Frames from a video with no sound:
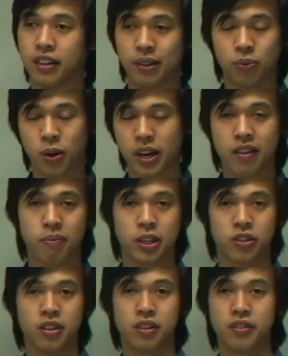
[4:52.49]
it won't have much
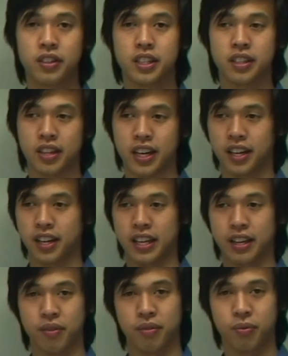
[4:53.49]
sulfur in it, and then
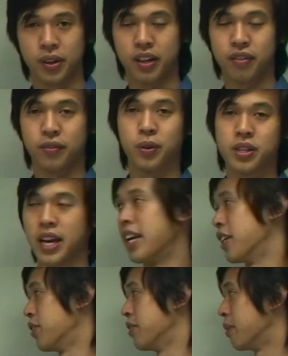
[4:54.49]
we can avoid that
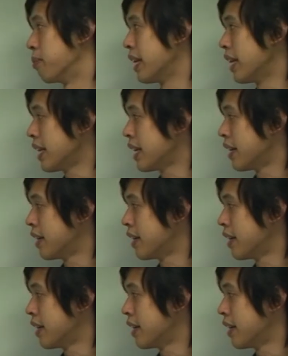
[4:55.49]
issue completely.